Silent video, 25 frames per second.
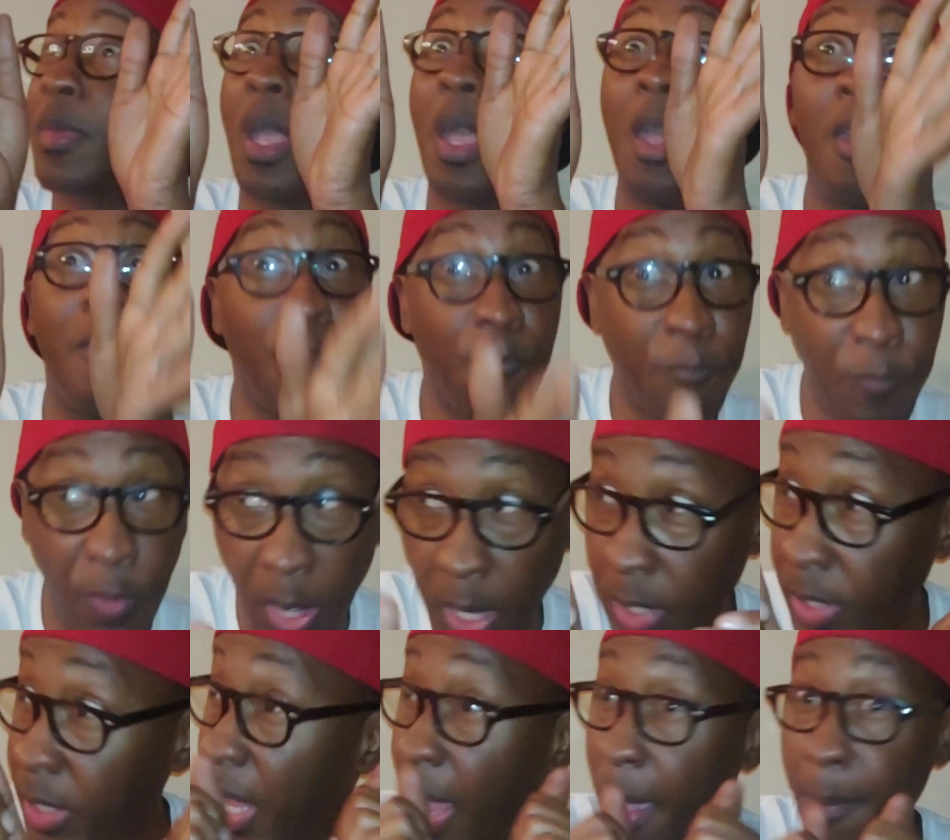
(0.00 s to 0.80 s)
And
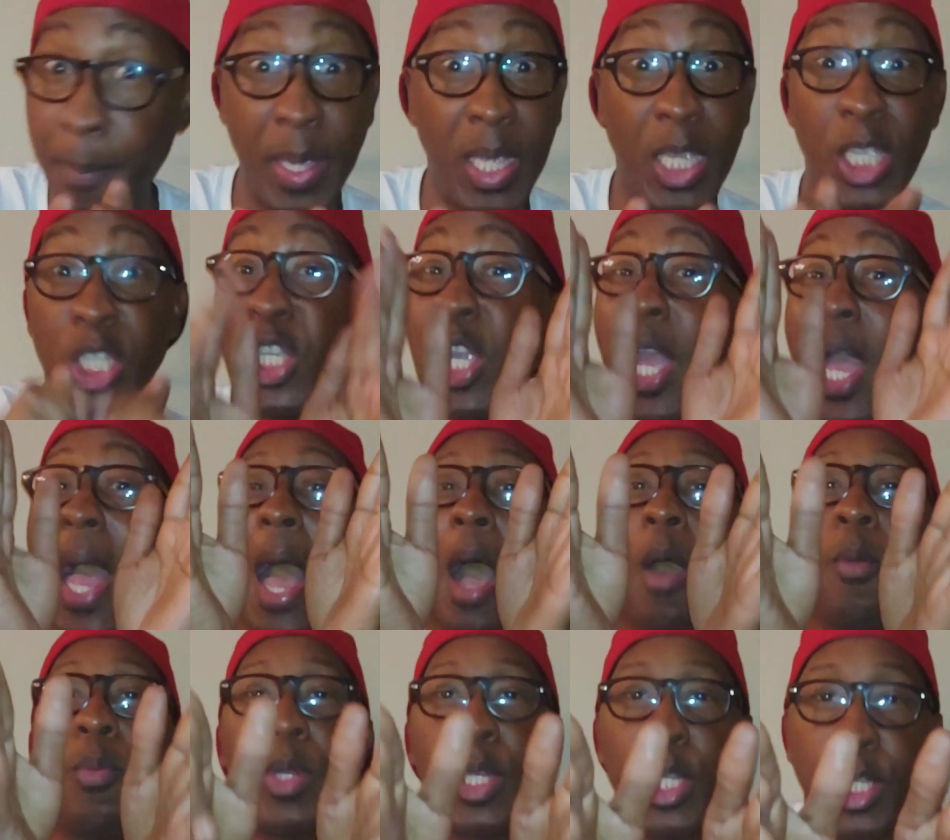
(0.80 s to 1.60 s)
fuck that bitch.
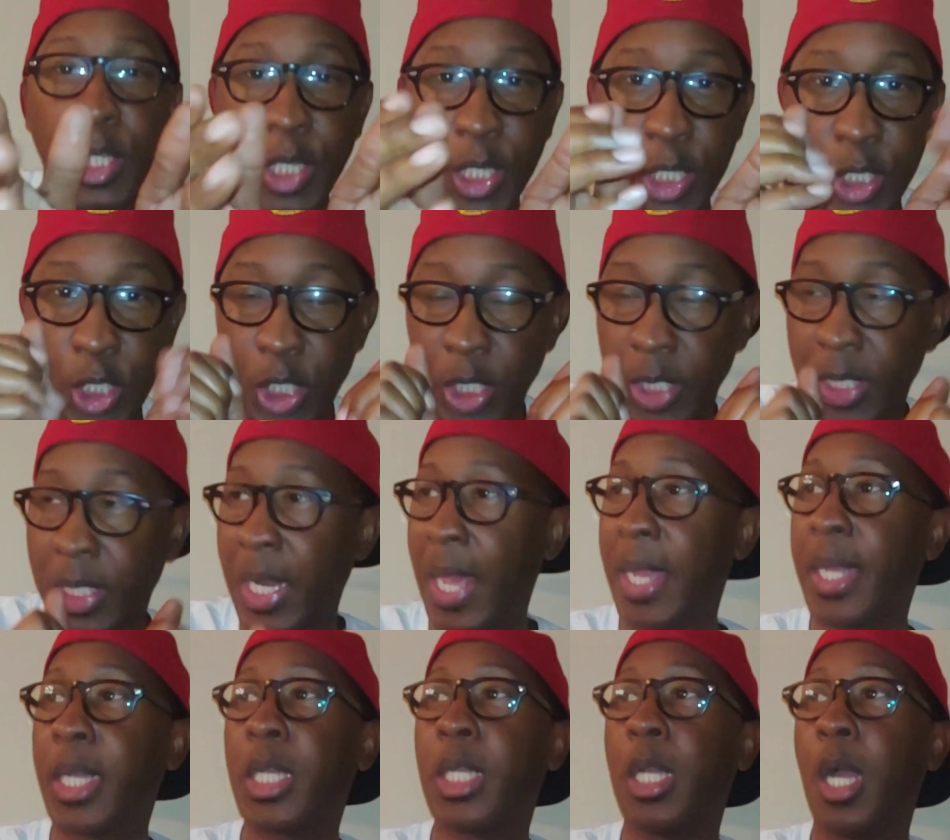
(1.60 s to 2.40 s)
I would have did just
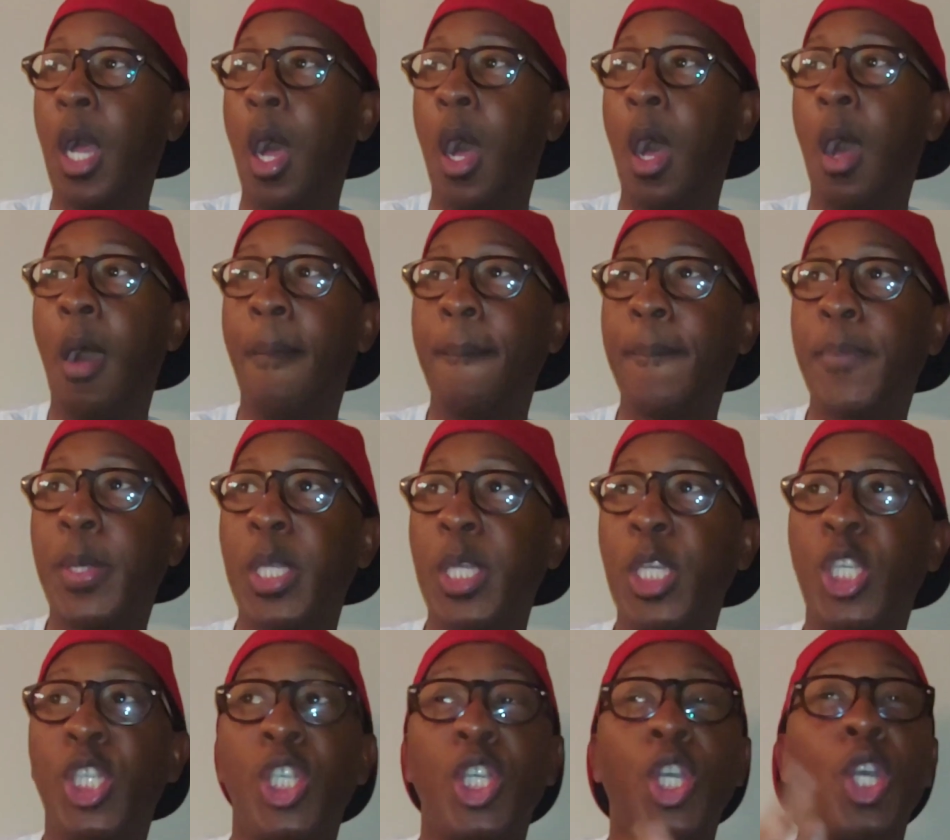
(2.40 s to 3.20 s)
like um,
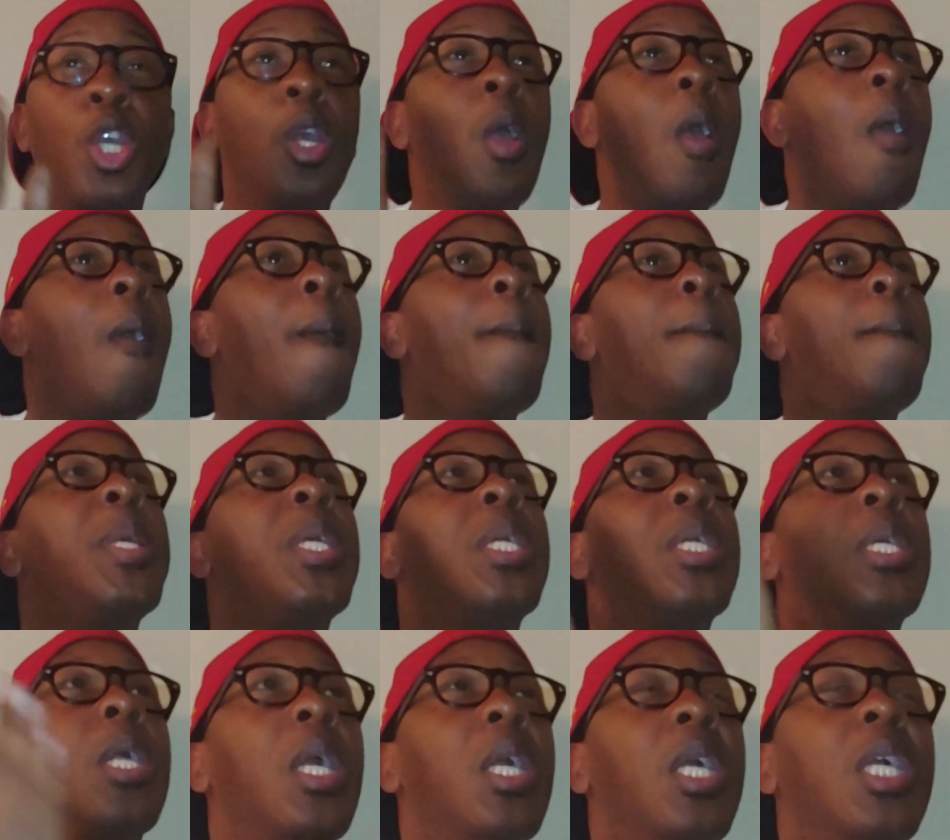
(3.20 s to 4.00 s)
Keisha
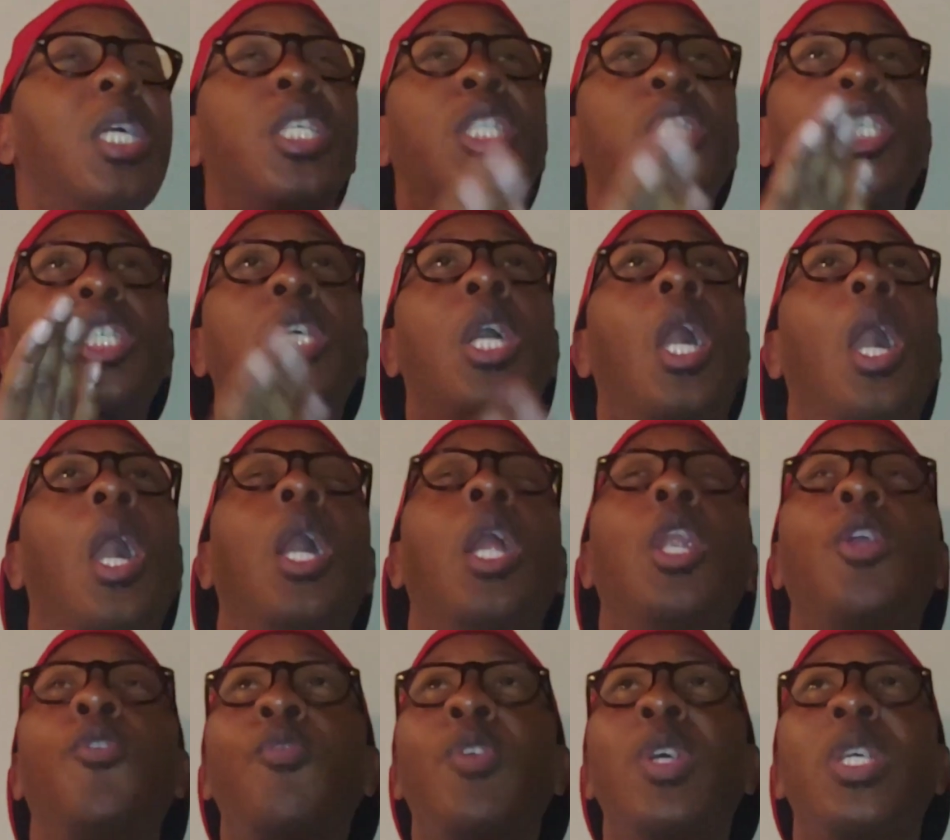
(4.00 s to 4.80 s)
because
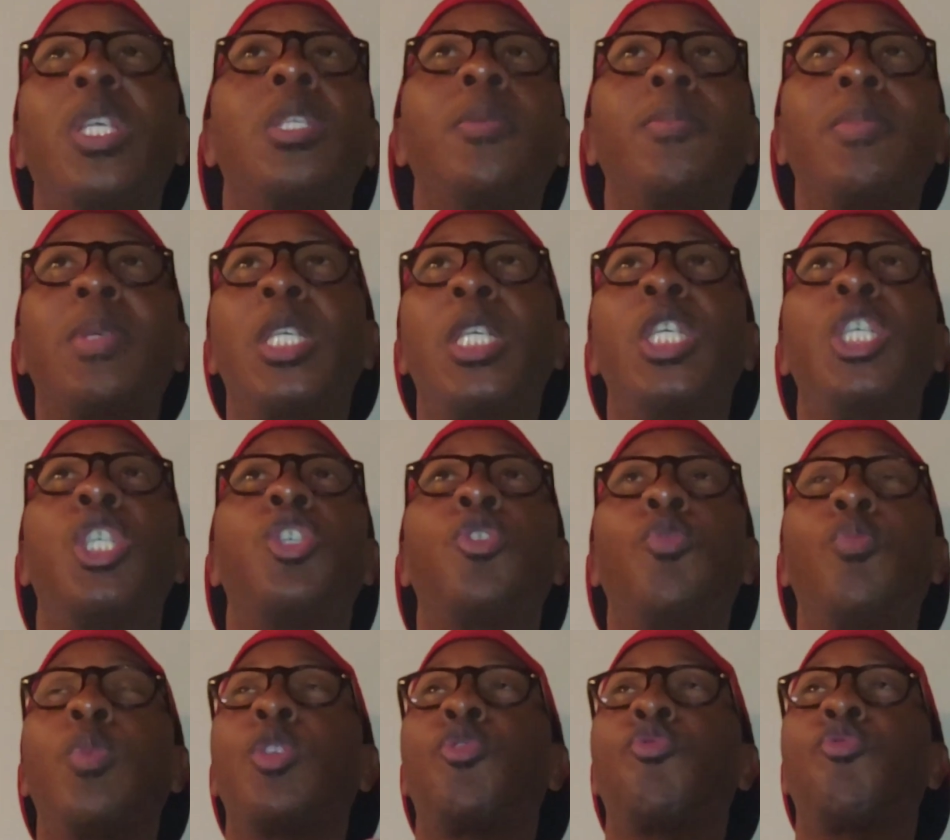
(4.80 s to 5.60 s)
colorism
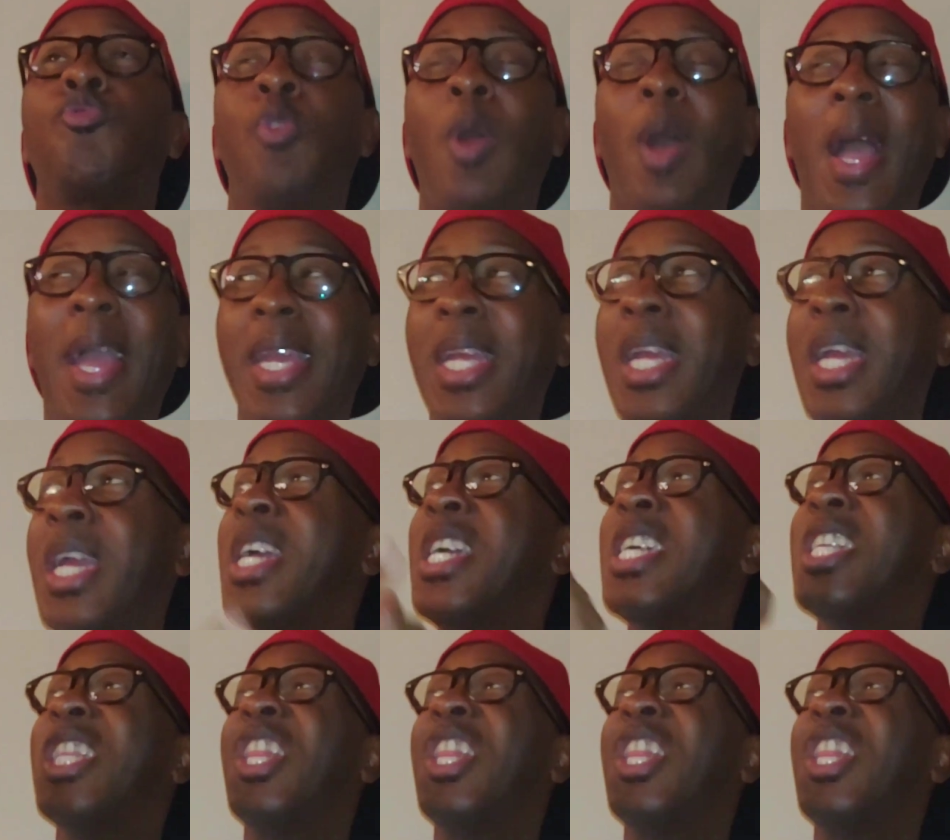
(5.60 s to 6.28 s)
Keisha was right.